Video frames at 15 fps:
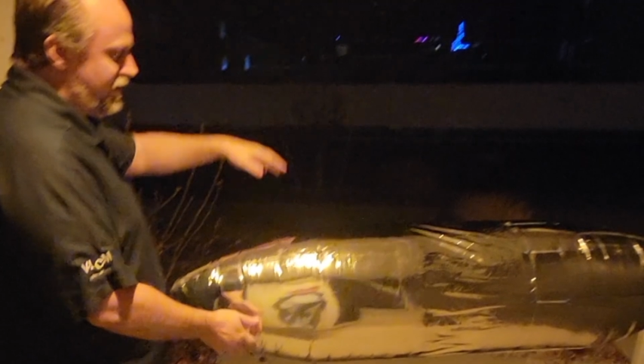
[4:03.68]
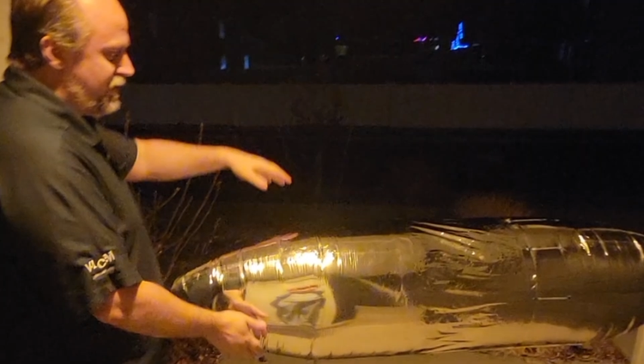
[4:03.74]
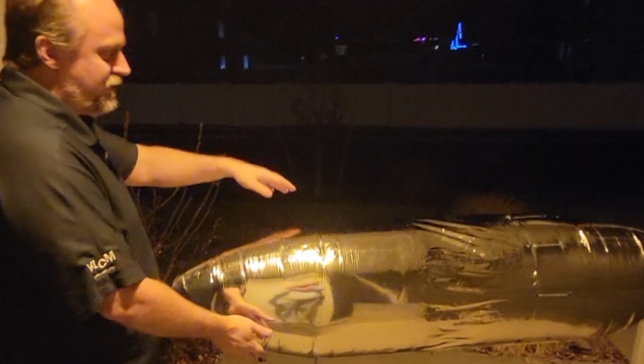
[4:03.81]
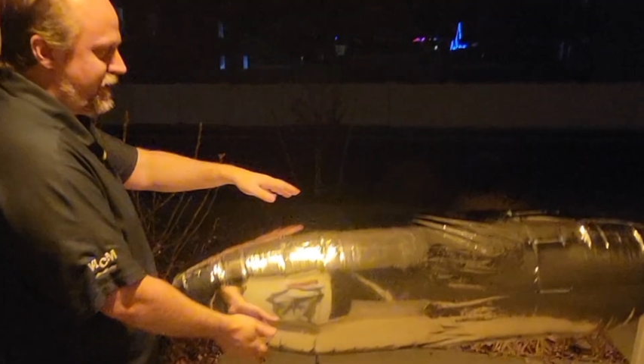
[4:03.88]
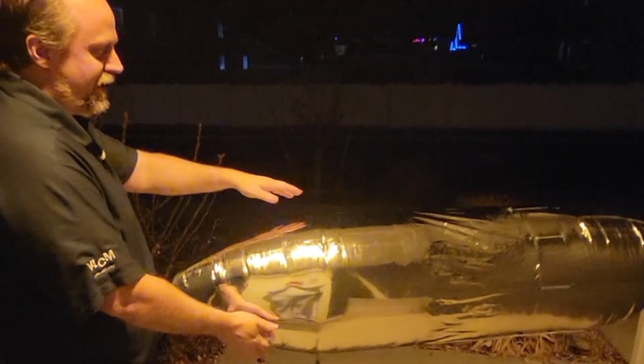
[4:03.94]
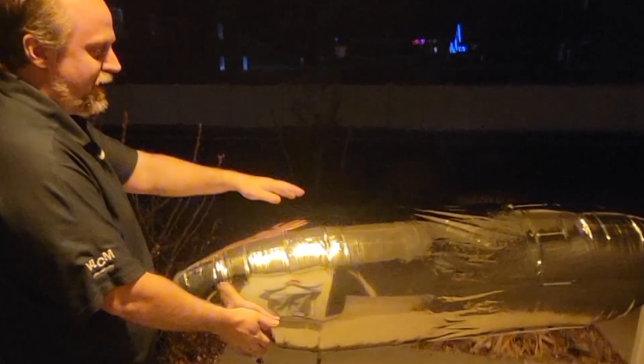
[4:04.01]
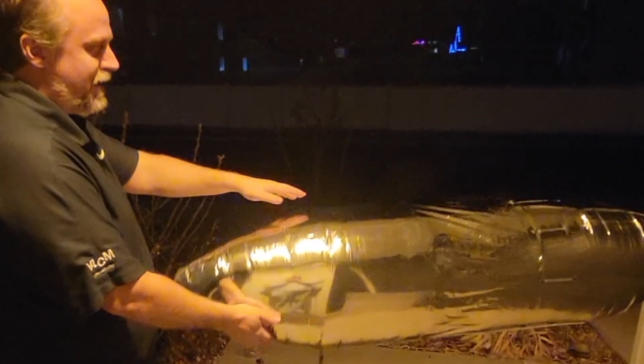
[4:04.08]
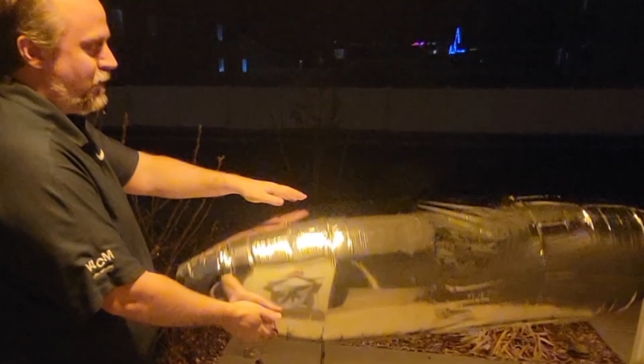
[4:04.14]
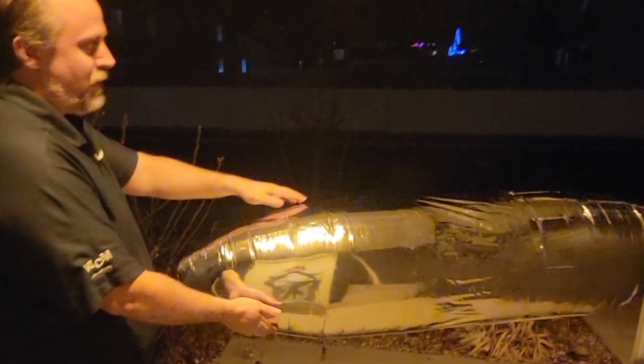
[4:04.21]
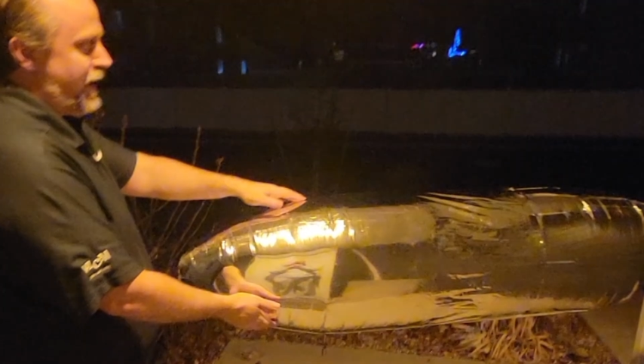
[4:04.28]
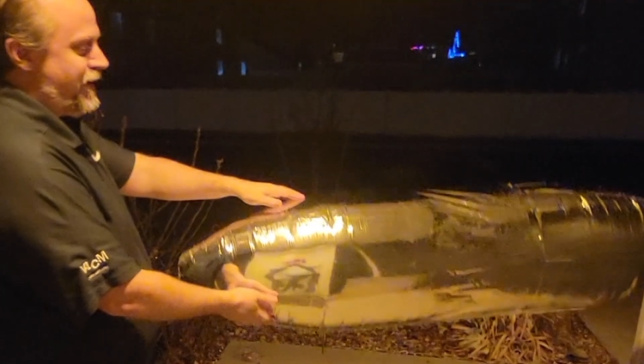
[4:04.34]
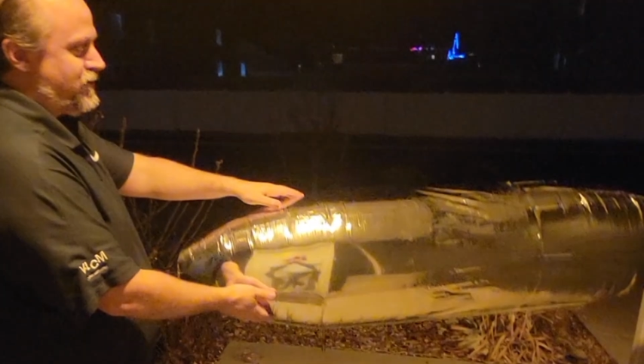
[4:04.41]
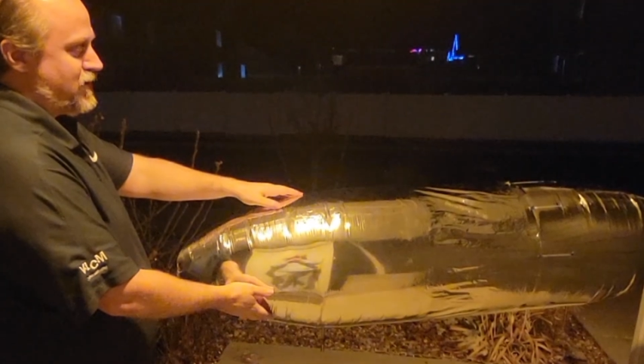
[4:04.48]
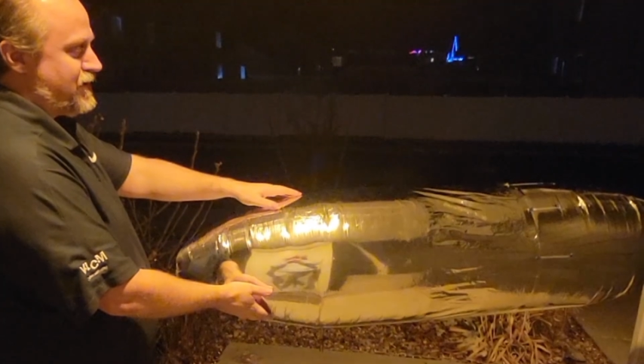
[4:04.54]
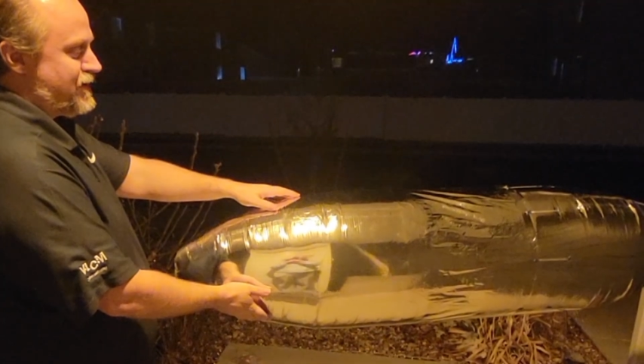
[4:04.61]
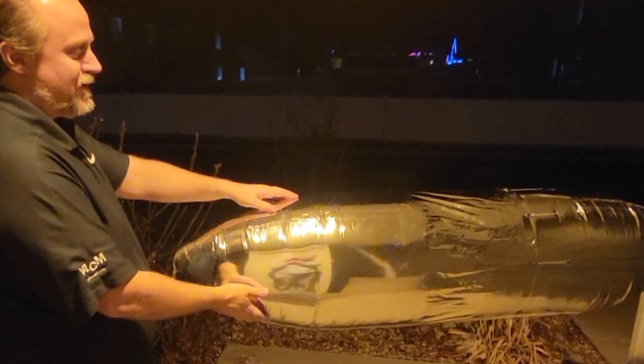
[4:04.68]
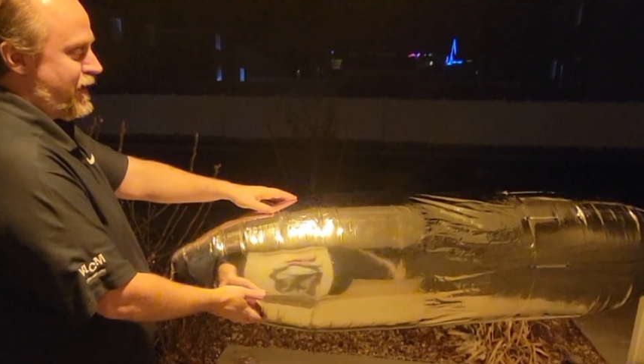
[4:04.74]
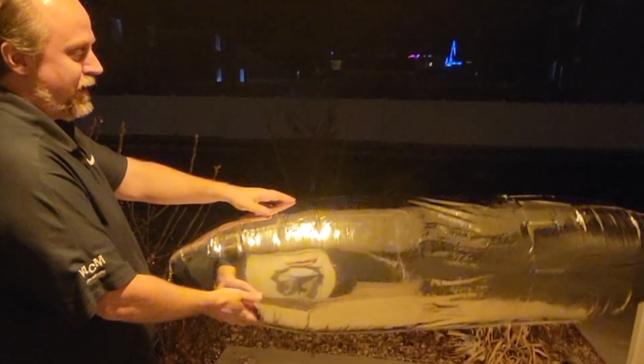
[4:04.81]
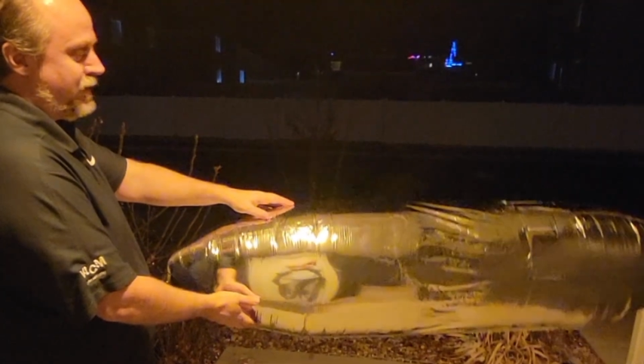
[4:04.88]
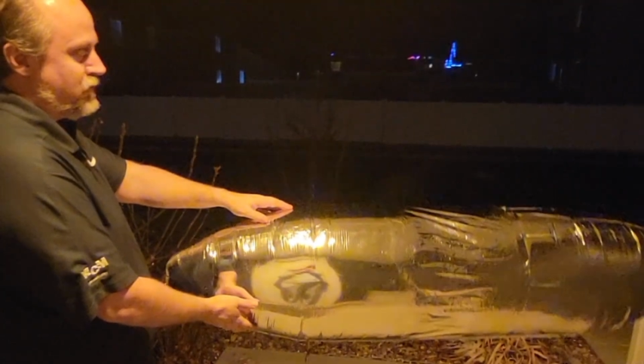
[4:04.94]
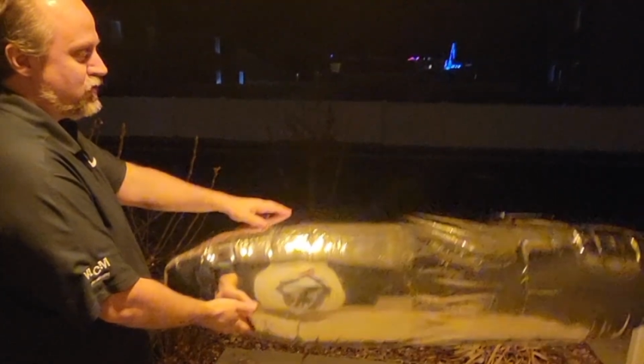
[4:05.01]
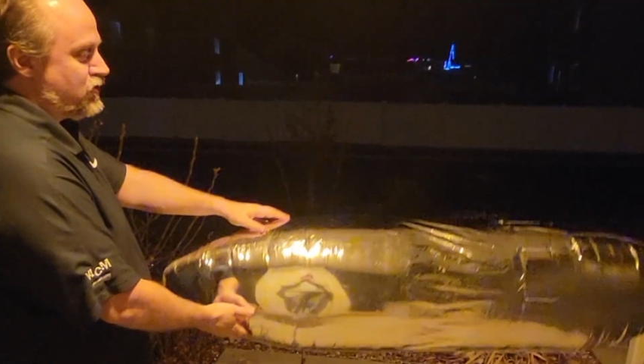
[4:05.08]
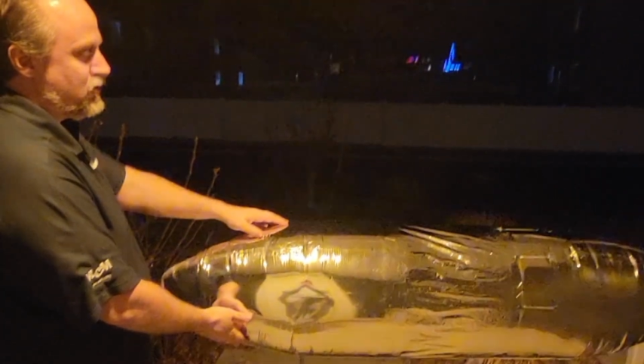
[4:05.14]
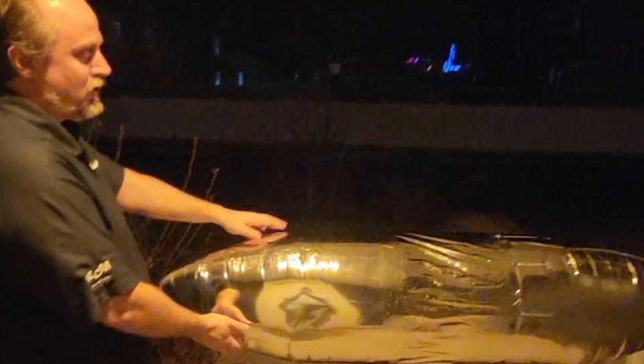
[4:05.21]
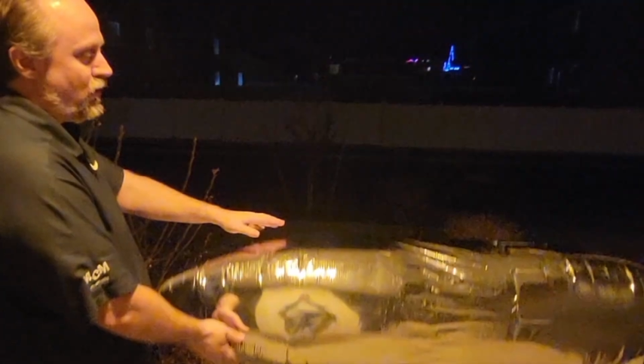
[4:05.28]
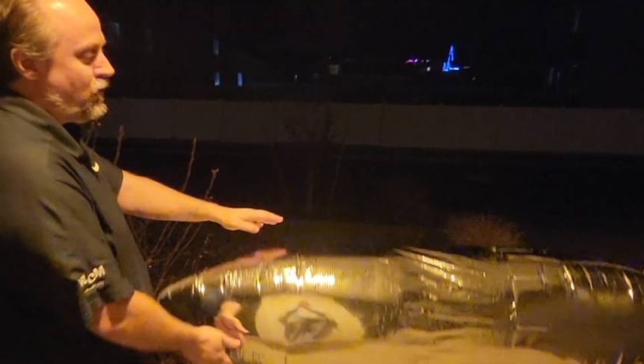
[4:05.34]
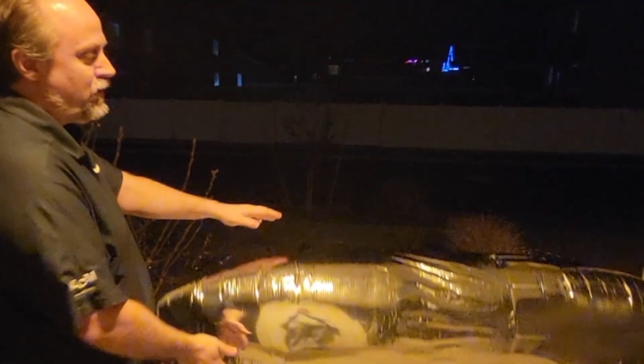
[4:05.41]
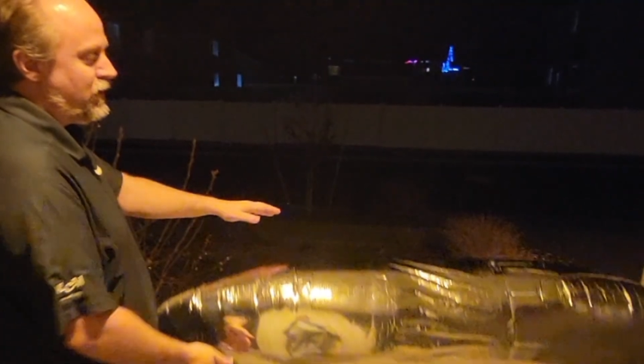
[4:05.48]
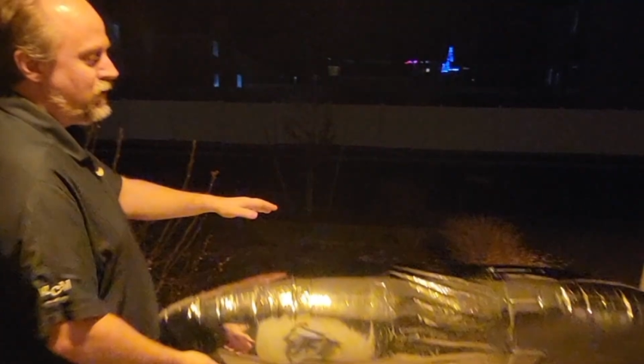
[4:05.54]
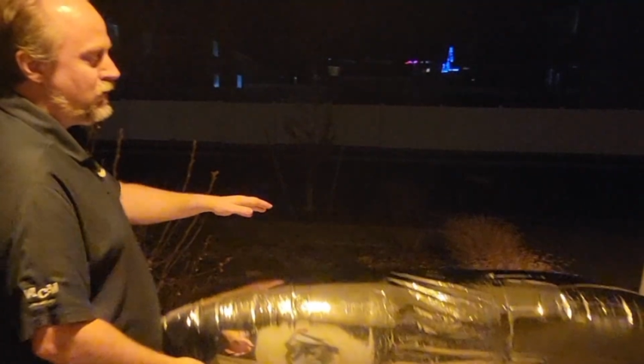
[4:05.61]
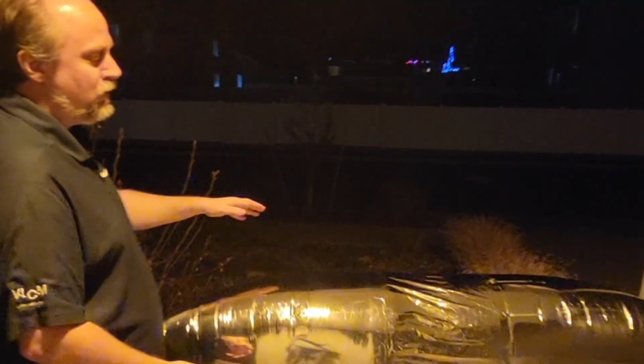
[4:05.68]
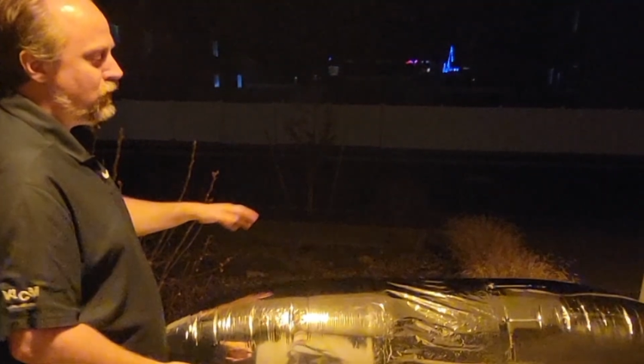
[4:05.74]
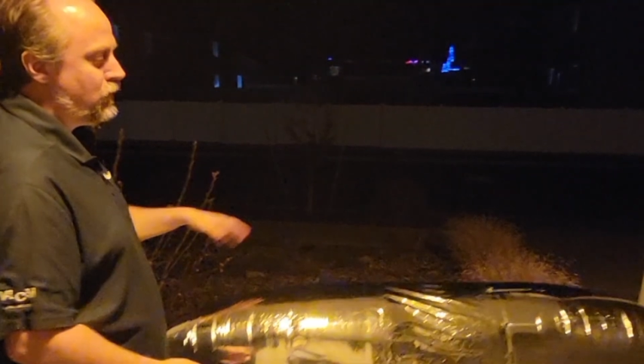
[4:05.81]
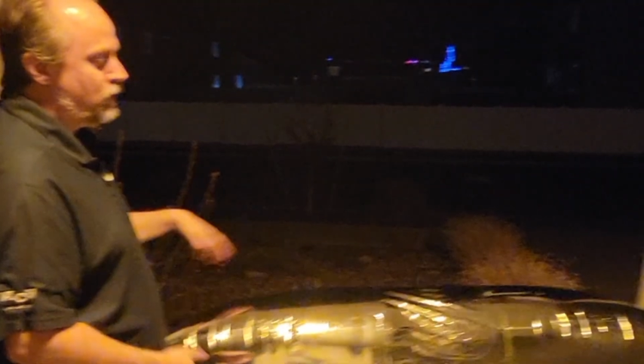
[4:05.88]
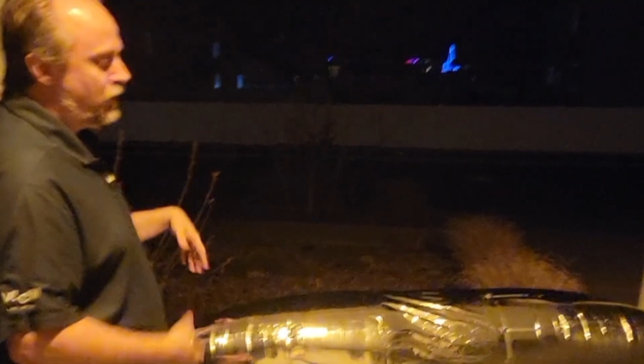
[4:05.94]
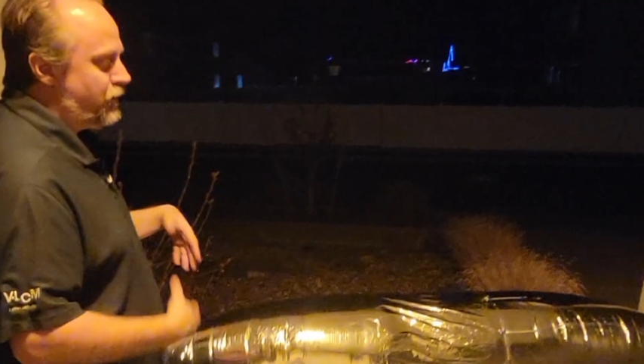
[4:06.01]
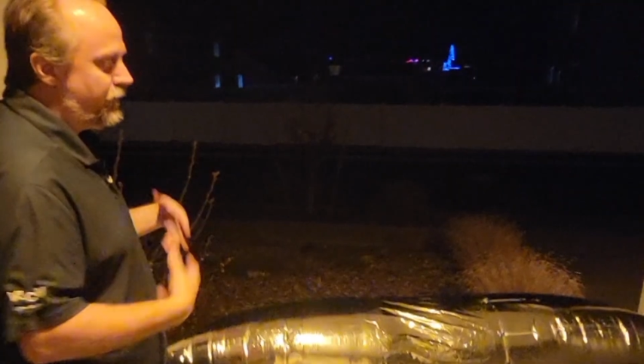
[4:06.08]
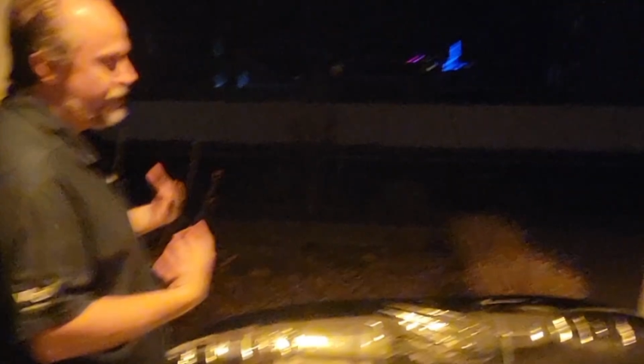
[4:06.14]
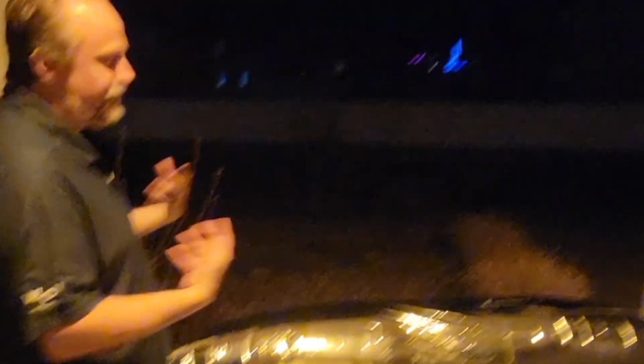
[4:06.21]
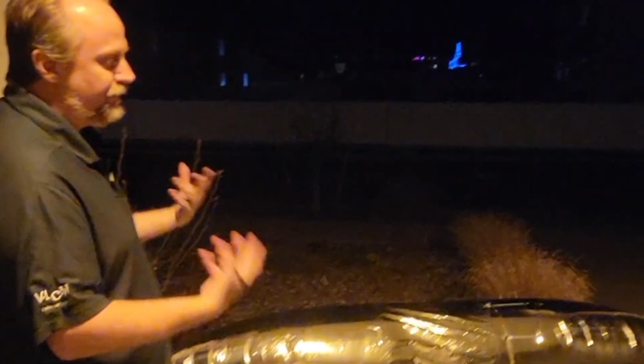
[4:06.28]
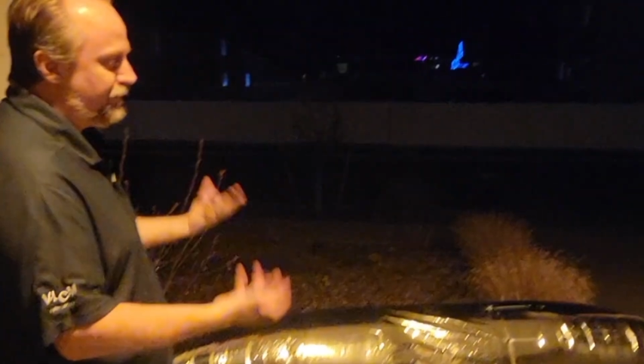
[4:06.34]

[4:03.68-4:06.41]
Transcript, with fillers: gonna do it anyway, just so that I can show you